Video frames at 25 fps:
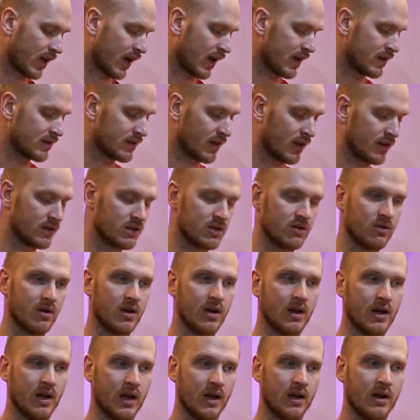KZs
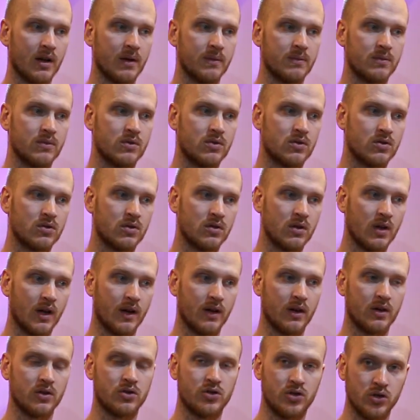are a
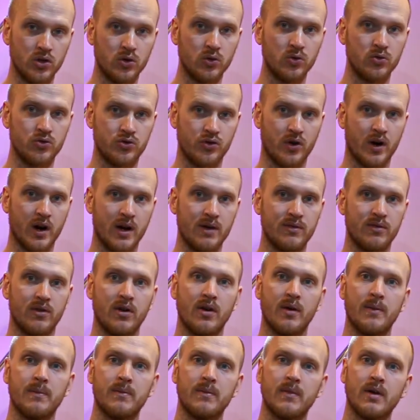dual
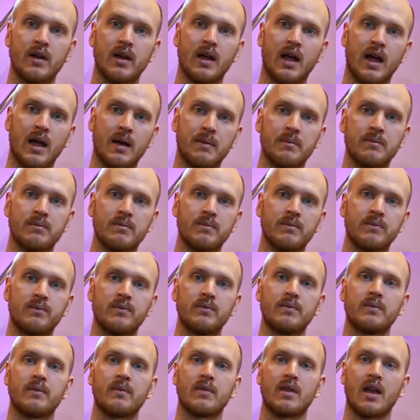driver
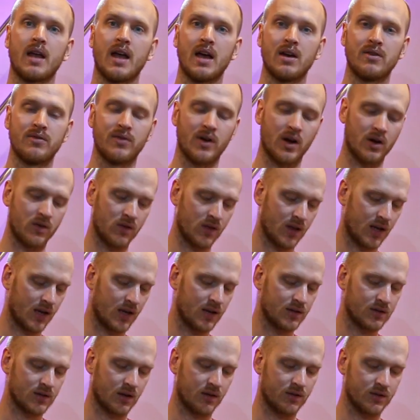headphone.
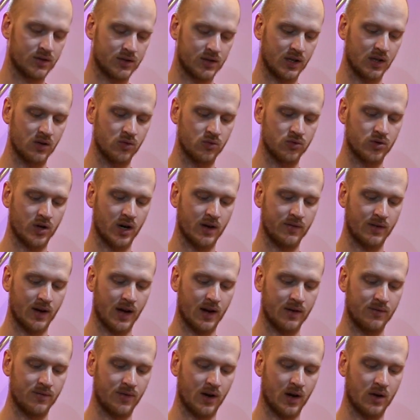These are a single driver
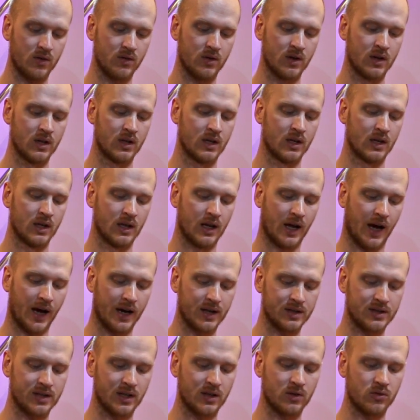headphone,
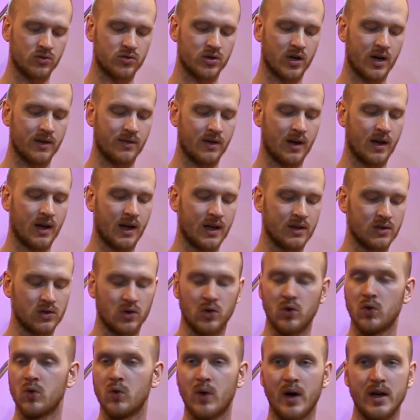and a single driver is
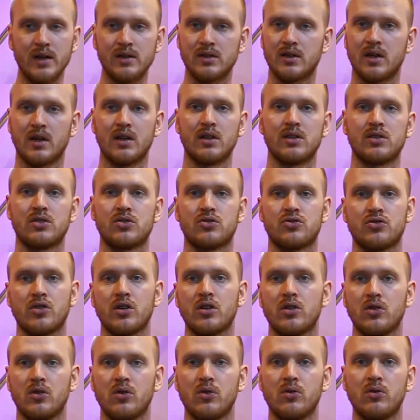always going to
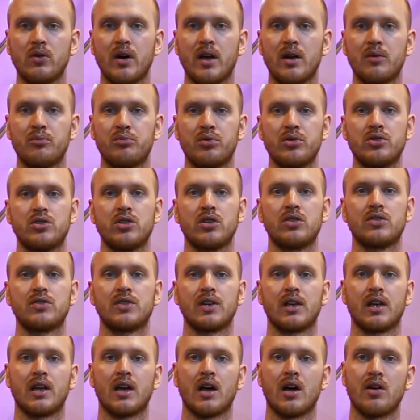struggle in
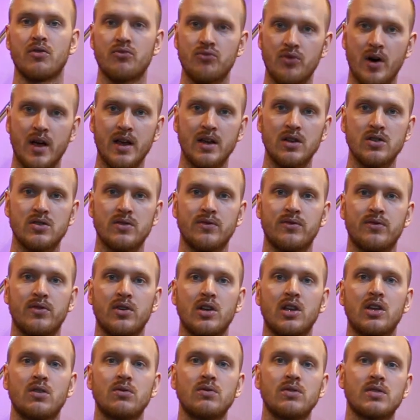producing a range of
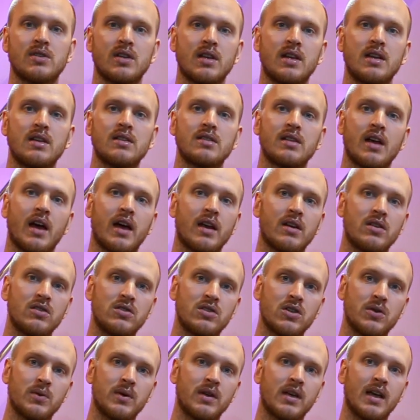frequencies
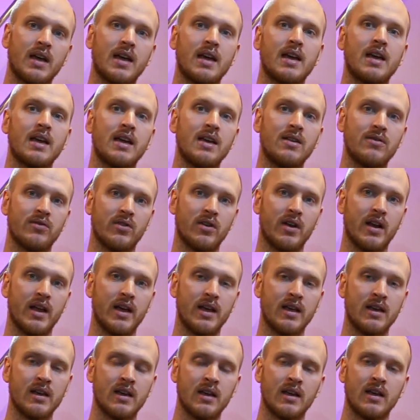and doing it
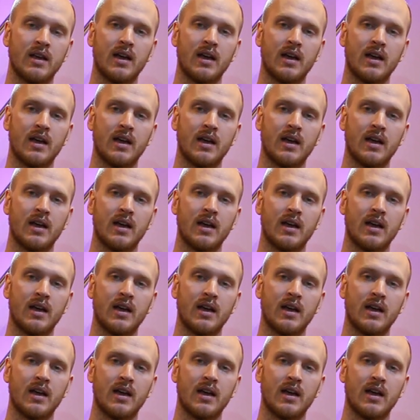evenly.